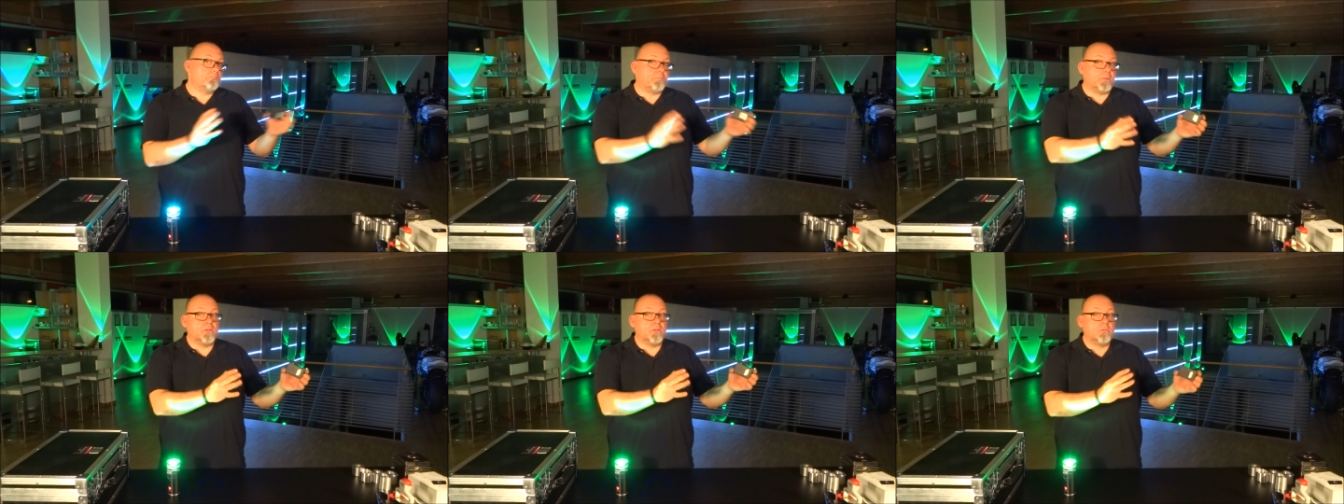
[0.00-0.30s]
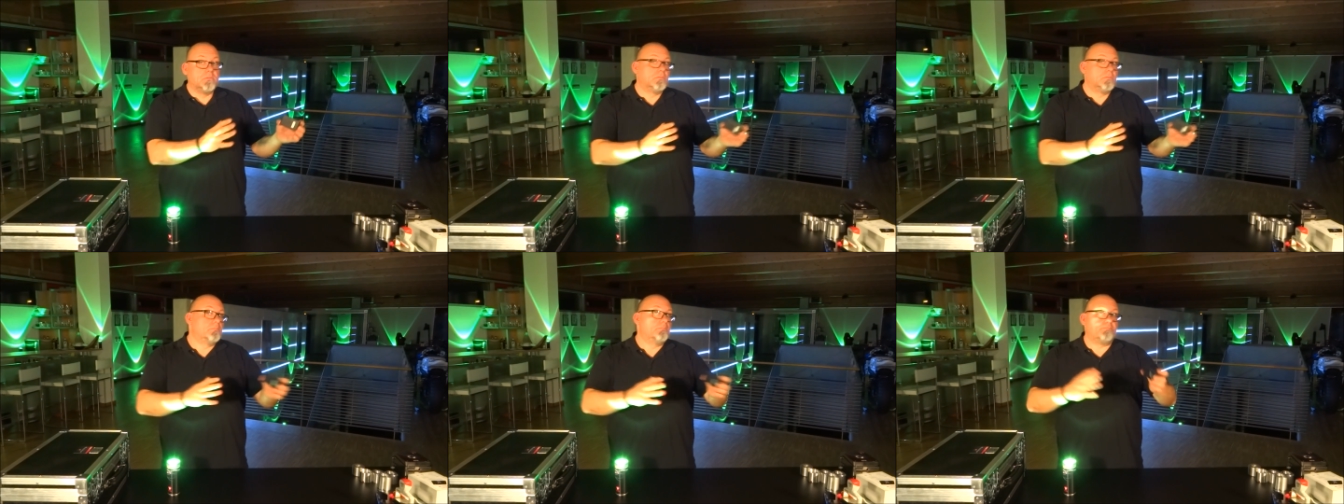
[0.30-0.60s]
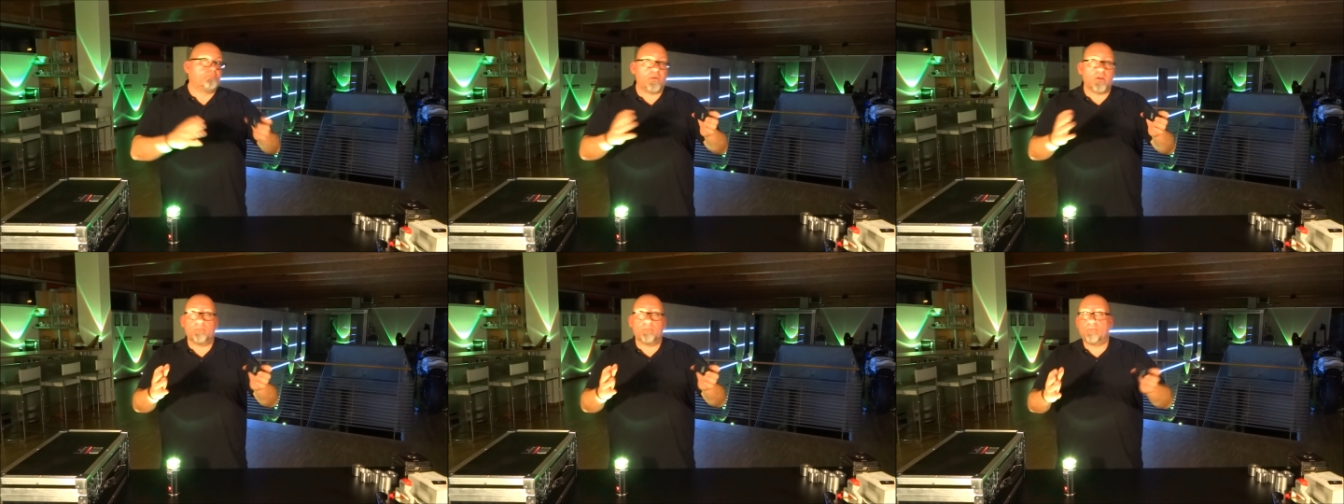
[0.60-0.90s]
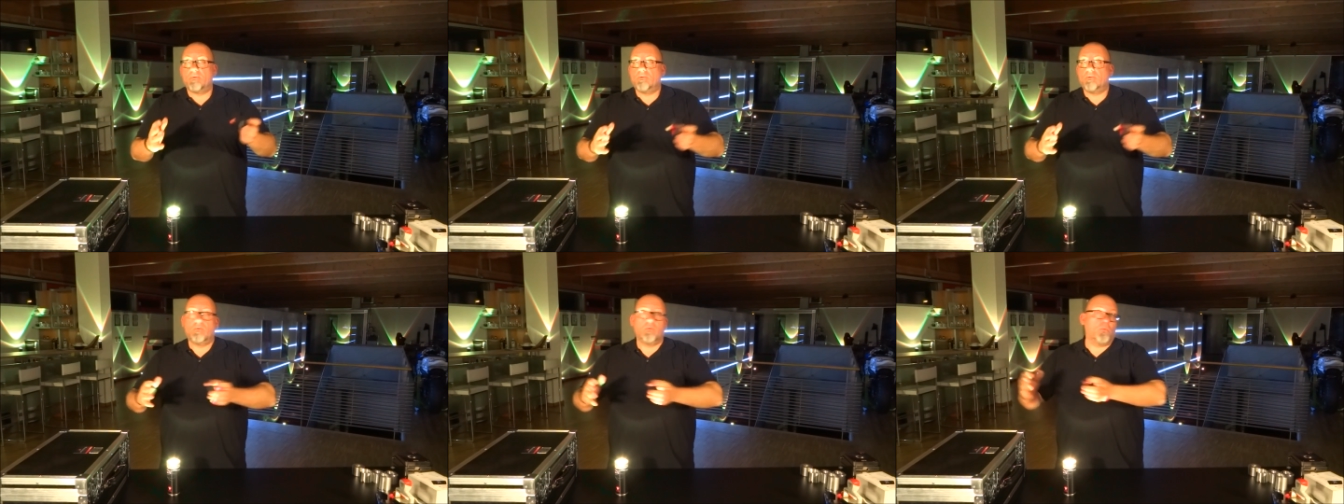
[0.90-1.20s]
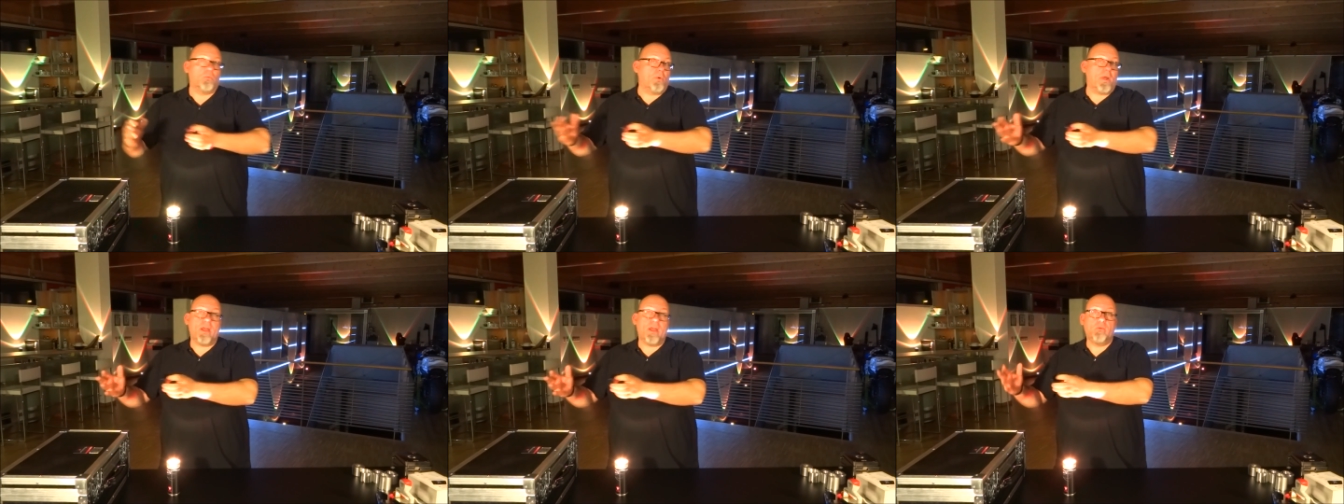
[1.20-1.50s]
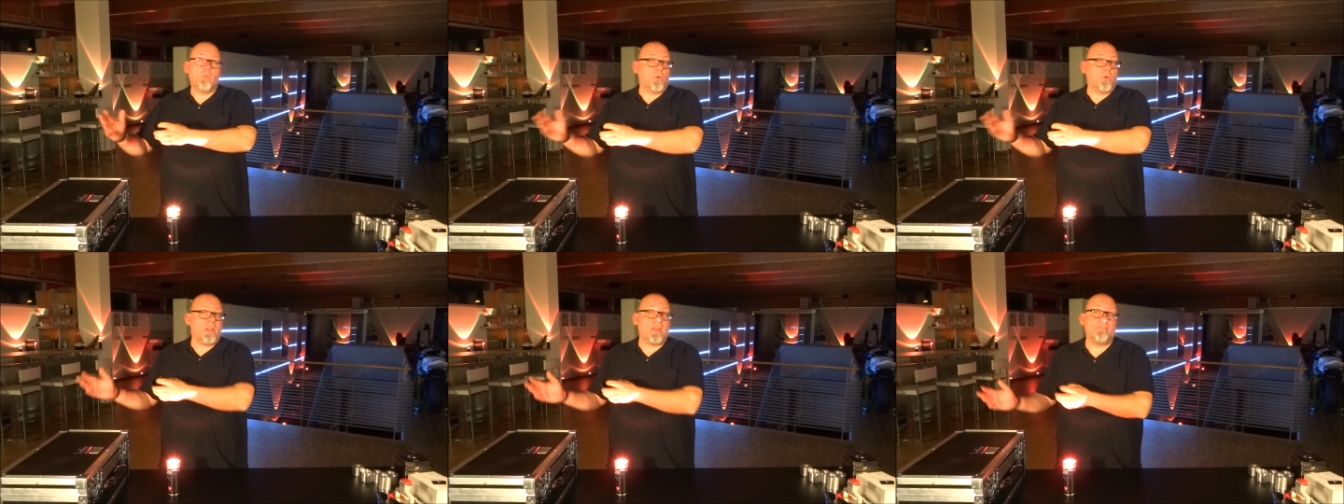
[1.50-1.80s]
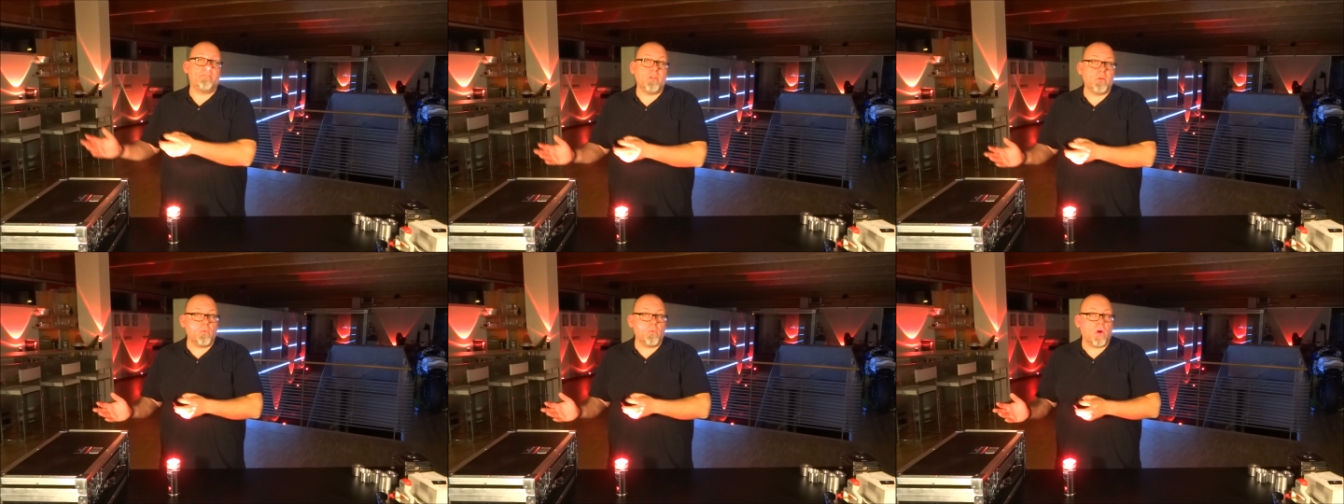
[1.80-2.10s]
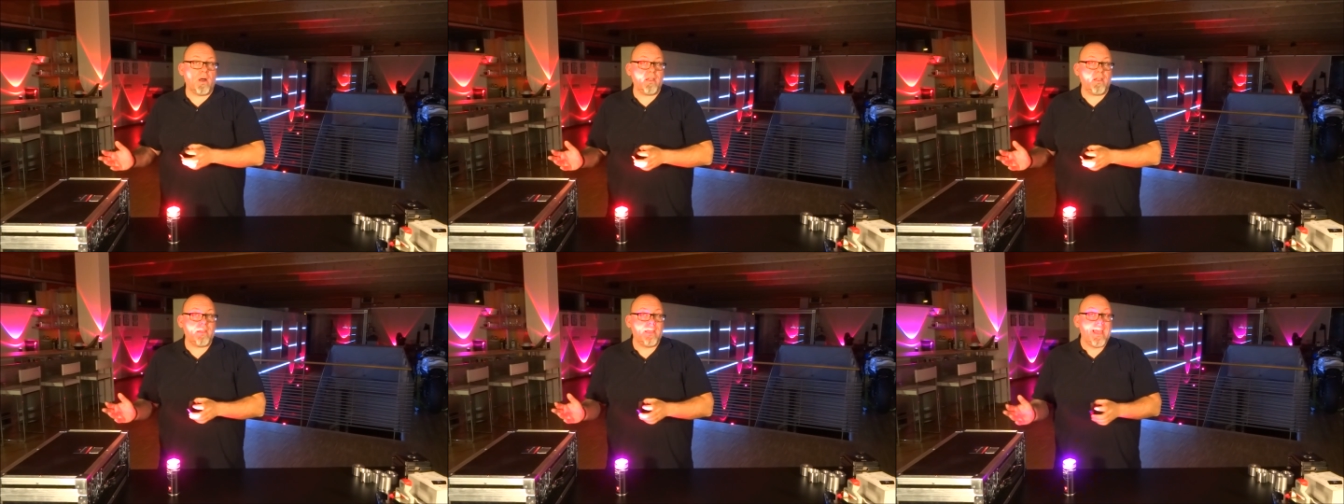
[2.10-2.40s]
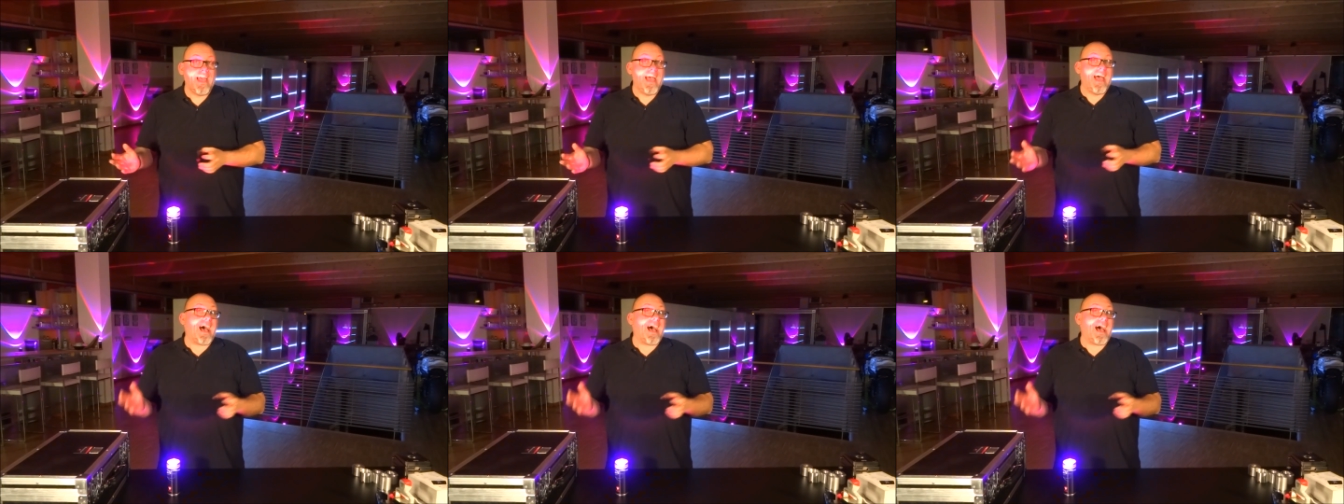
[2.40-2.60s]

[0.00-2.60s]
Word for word: blue, purple, red, whatever you want.